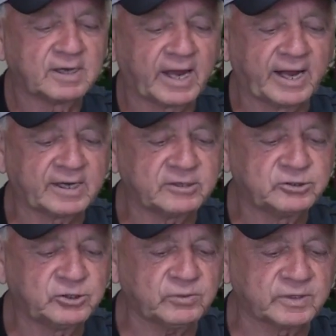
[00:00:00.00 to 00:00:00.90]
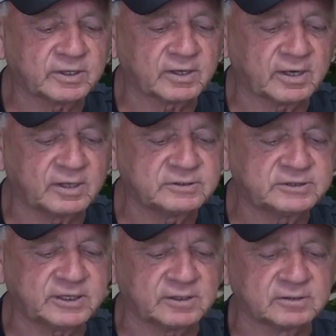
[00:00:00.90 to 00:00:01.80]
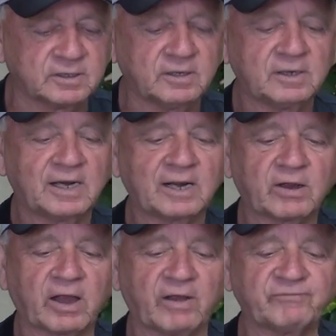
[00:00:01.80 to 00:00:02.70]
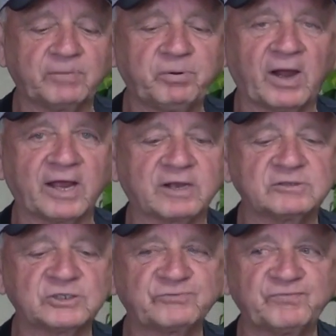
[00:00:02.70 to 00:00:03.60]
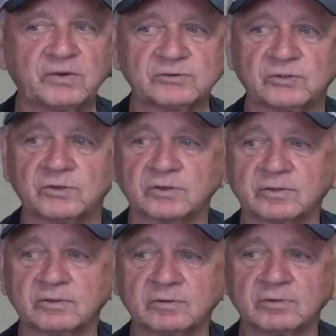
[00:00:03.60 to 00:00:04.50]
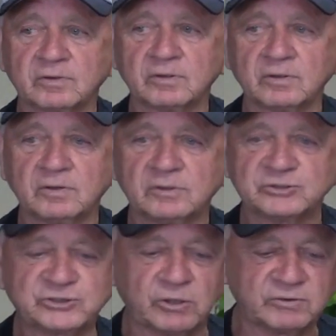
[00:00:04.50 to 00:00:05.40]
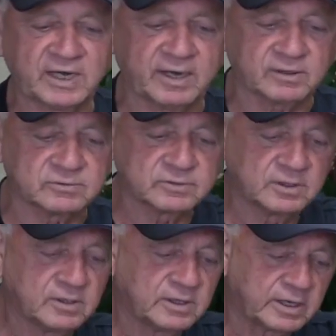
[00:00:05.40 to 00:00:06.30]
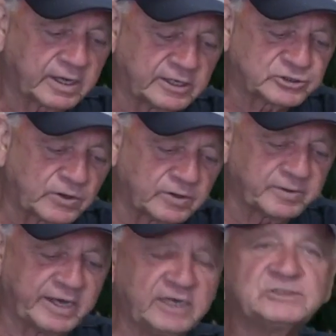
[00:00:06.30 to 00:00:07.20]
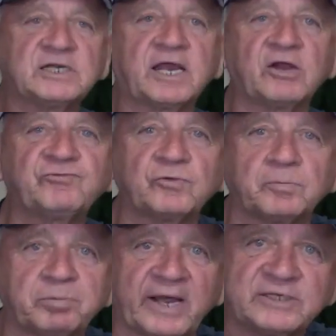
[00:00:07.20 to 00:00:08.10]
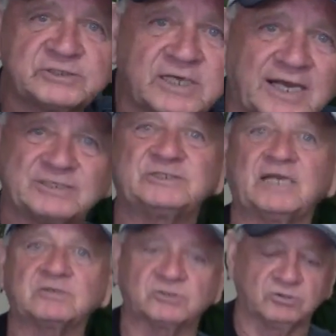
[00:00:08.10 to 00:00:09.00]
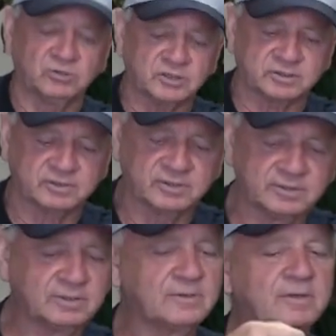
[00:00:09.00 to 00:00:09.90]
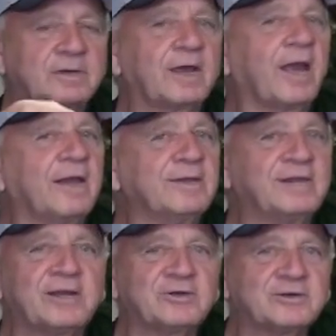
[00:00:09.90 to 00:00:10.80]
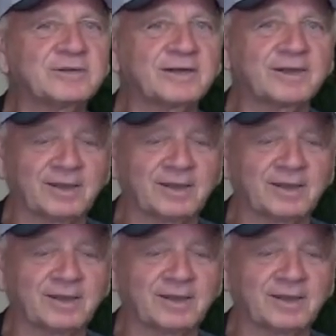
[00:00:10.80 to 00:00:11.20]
and I do it until I can just feel the hook. So now it's going to be easy to get through the plastic. I set the hook, and there